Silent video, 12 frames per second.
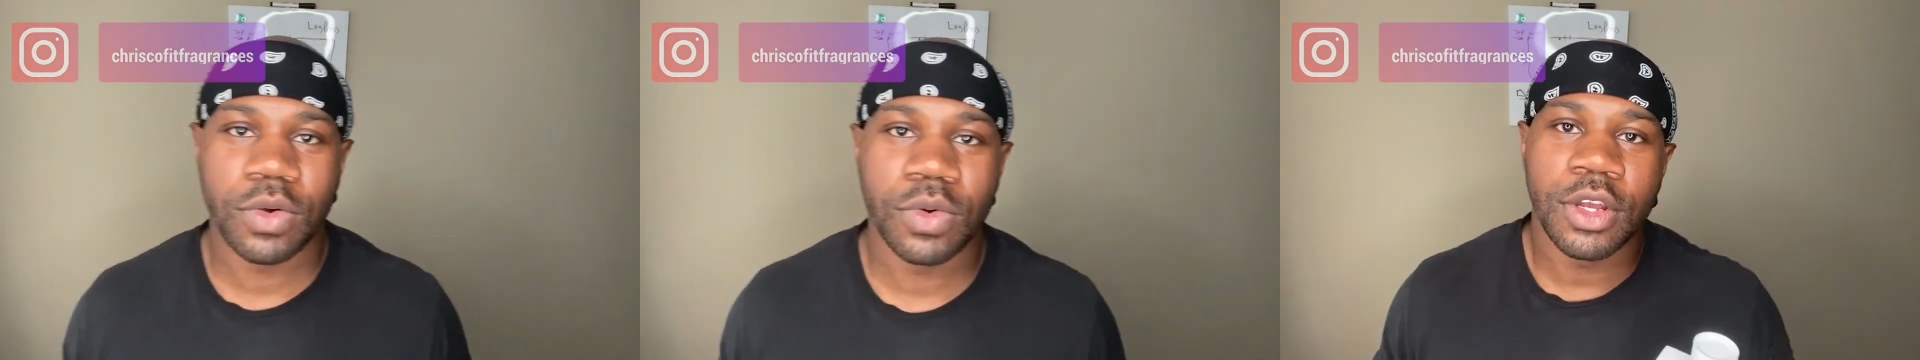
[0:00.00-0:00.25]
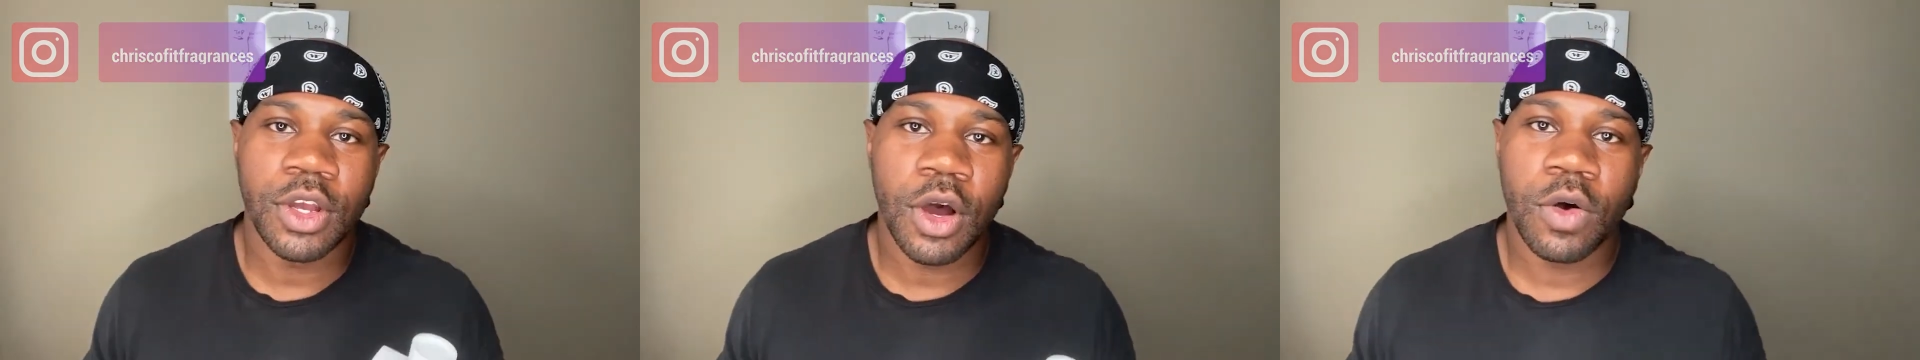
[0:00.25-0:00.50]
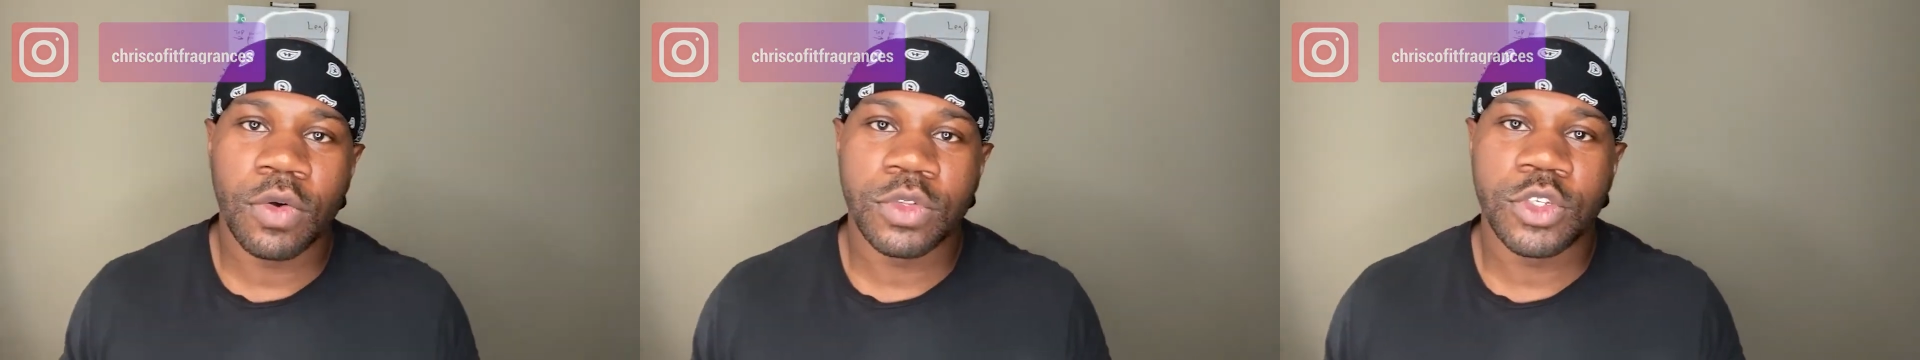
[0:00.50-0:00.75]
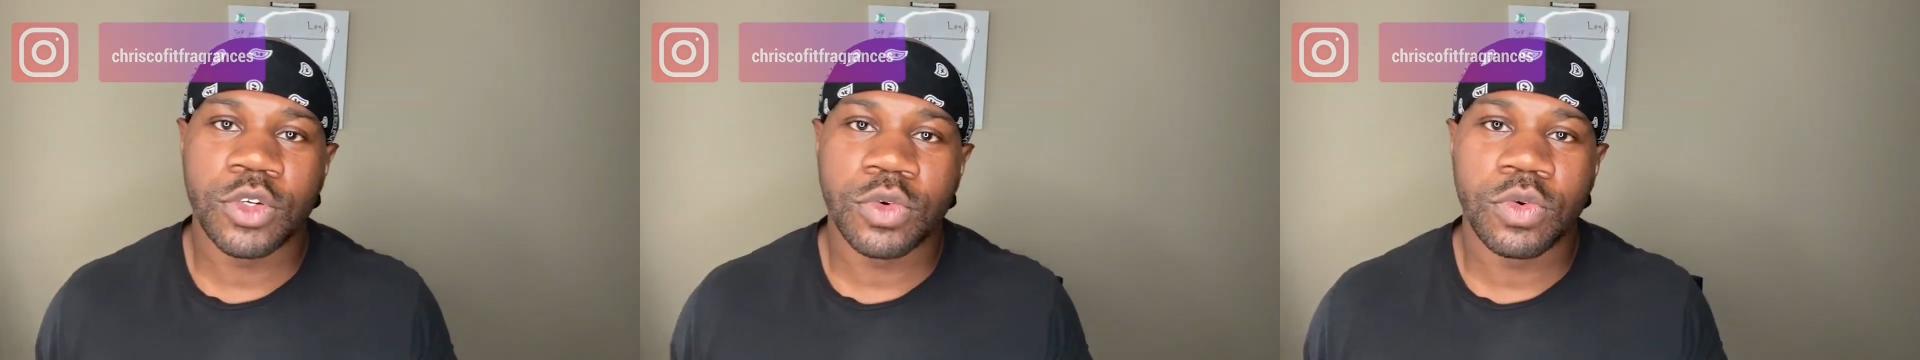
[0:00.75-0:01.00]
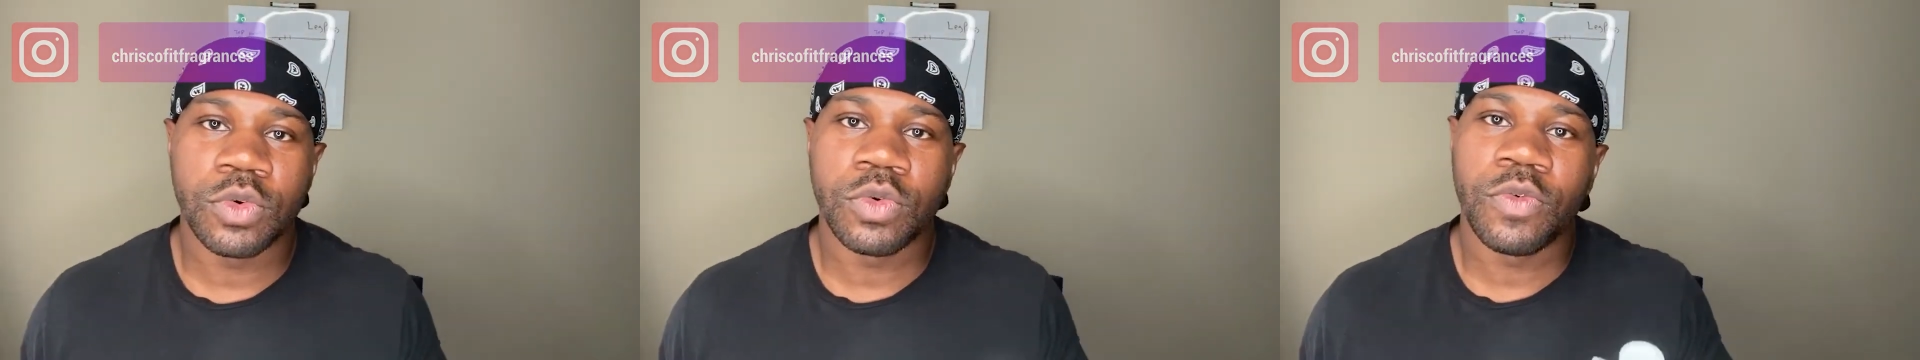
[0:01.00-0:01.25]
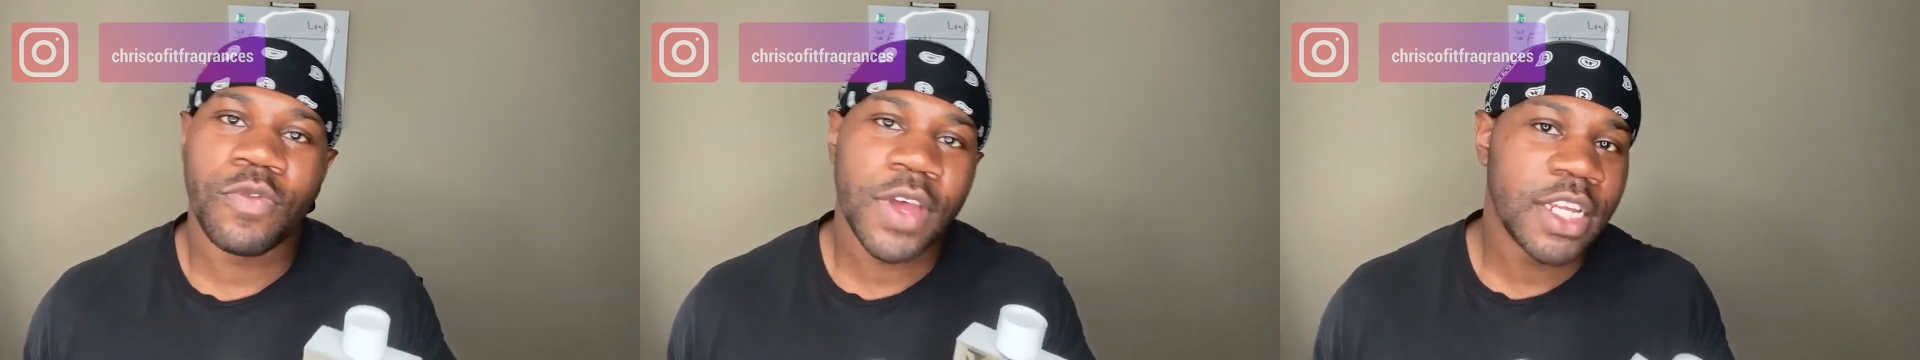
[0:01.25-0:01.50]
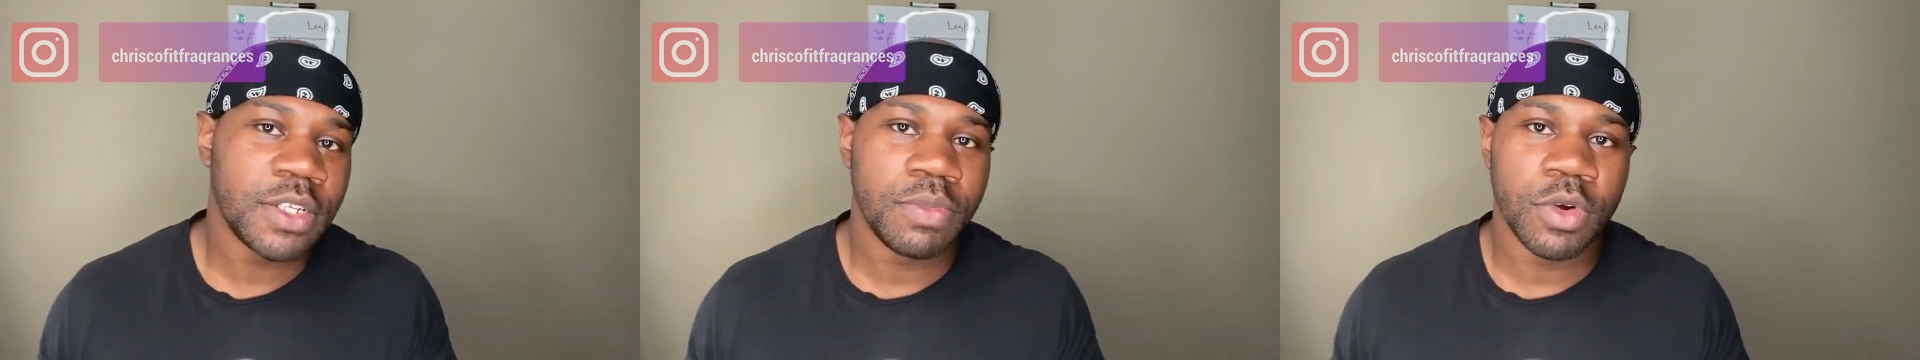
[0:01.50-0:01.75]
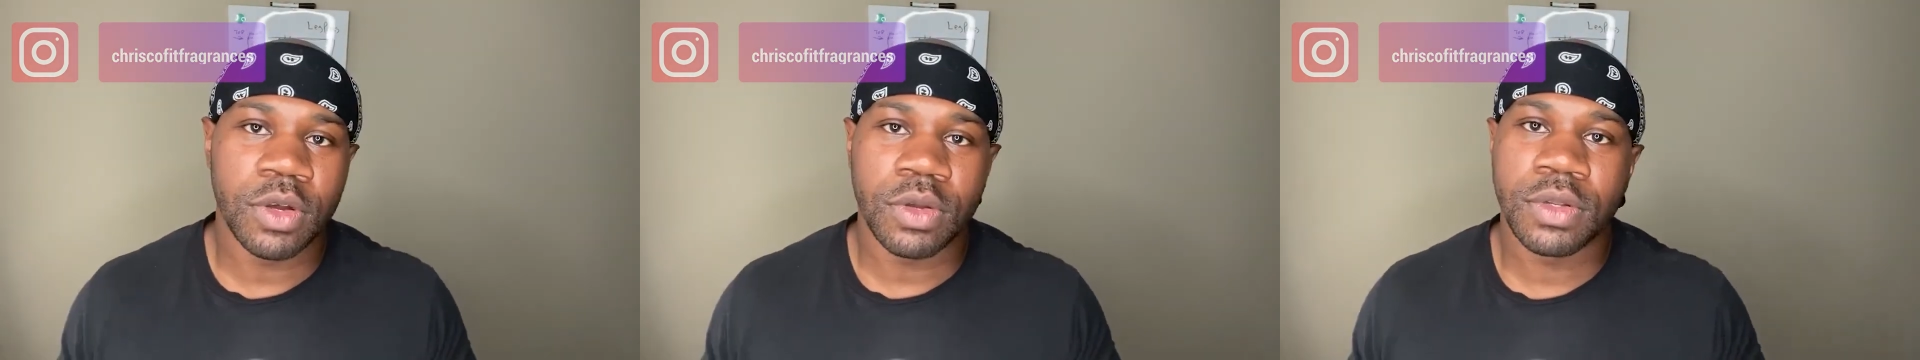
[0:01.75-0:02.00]
go to
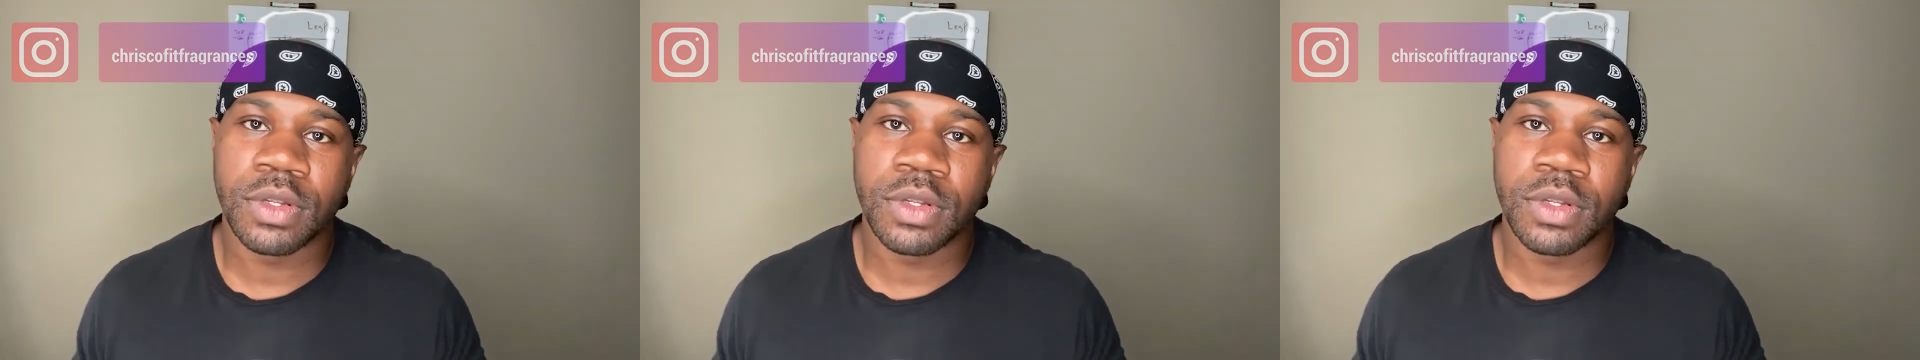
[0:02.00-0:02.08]
Facebook